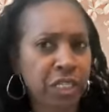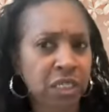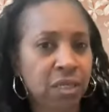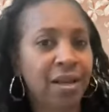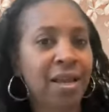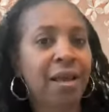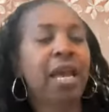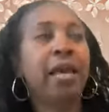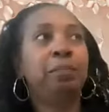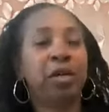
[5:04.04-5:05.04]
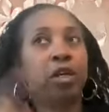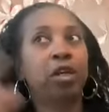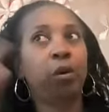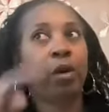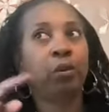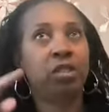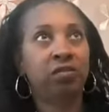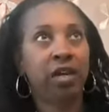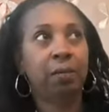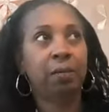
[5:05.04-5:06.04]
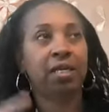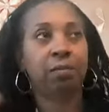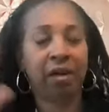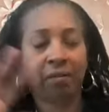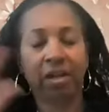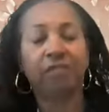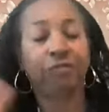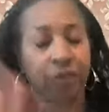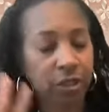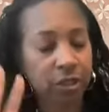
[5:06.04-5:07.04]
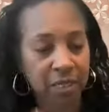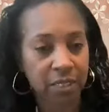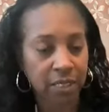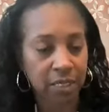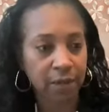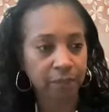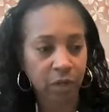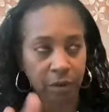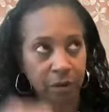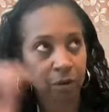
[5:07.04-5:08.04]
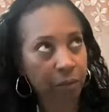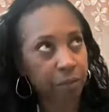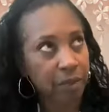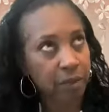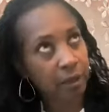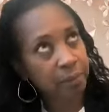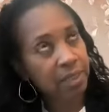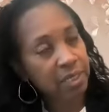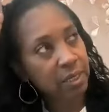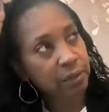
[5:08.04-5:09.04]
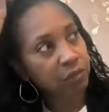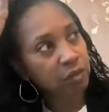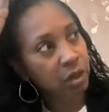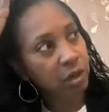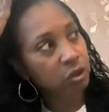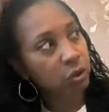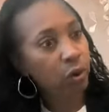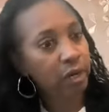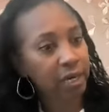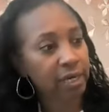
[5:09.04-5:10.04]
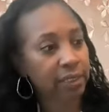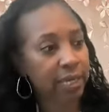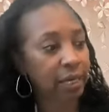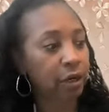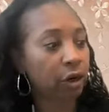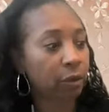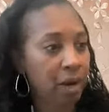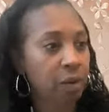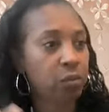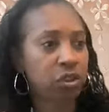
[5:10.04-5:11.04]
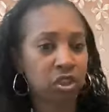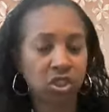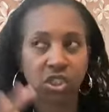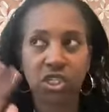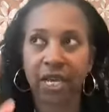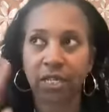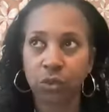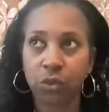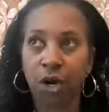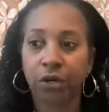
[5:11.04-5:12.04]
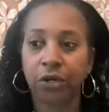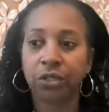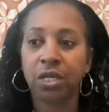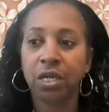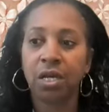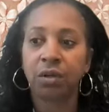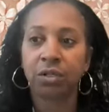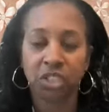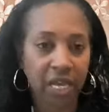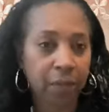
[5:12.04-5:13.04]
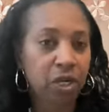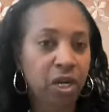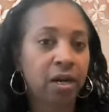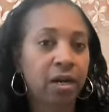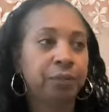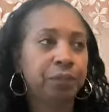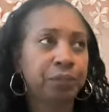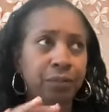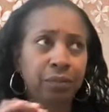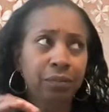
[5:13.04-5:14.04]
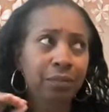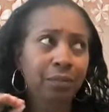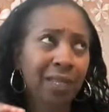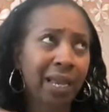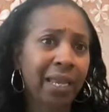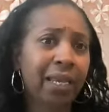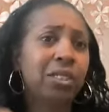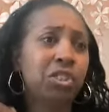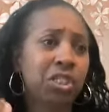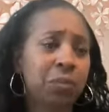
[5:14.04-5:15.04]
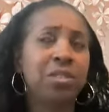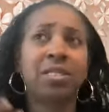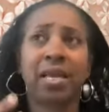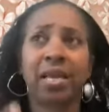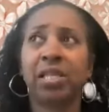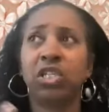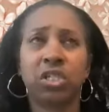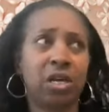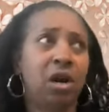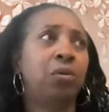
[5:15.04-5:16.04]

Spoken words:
reason. But it was funny because my first mentee mentee, Jacoya in Atlanta, her mom she had two daughters. She had them young. And she was saying that she